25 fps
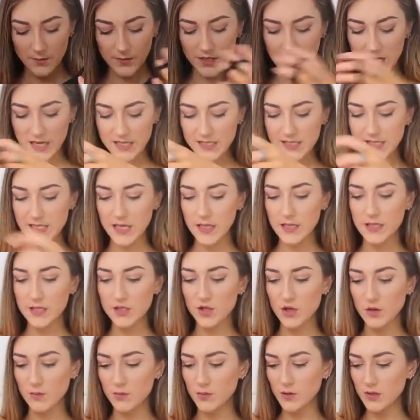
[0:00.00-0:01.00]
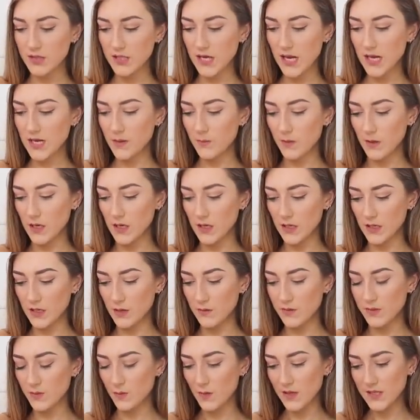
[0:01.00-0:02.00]
I'm trying to say this top looks kind of big.
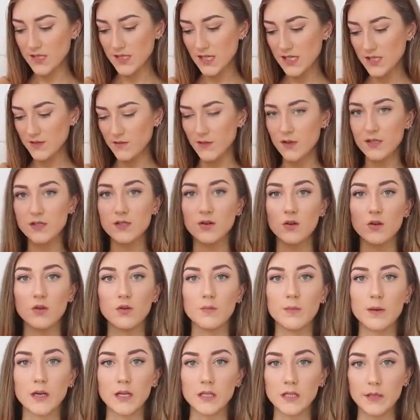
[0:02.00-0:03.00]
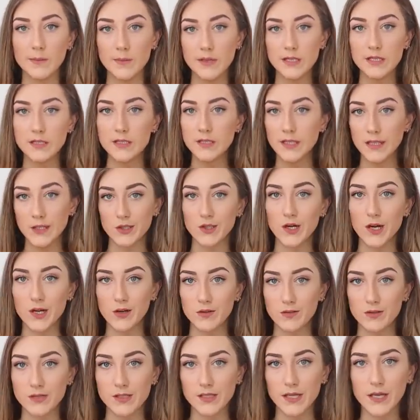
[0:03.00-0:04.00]
It was one size fits all, but let me just like try it
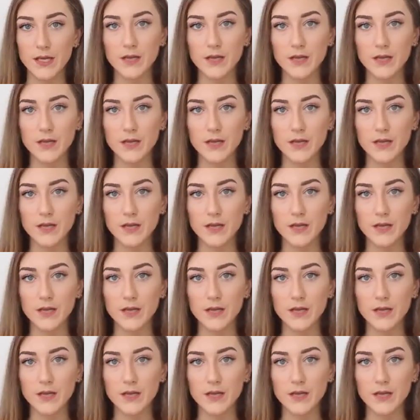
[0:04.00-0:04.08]
on and